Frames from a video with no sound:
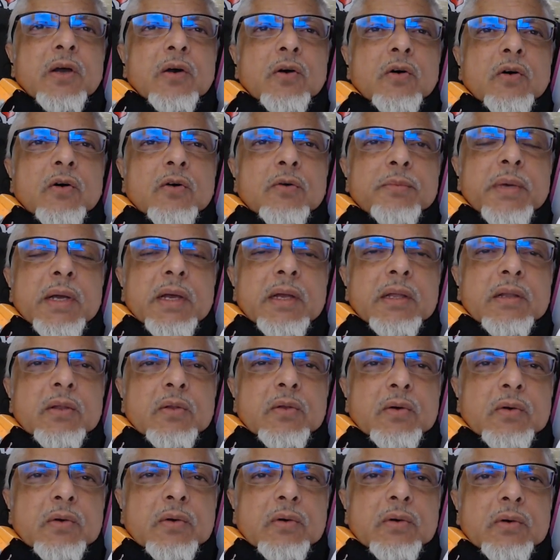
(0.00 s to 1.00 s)
Oh my
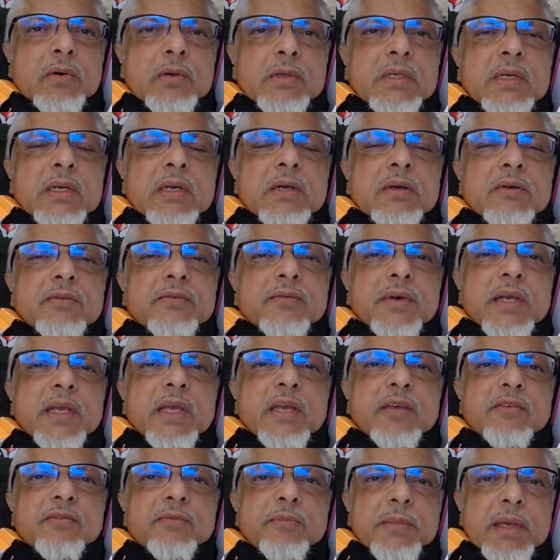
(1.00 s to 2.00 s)
Lord,
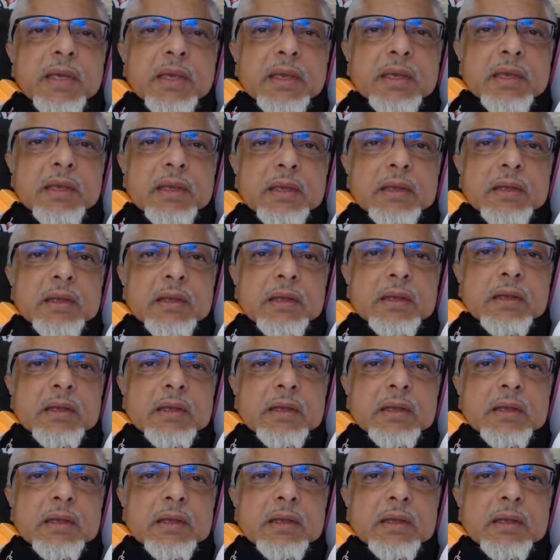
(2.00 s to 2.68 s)
forgive me.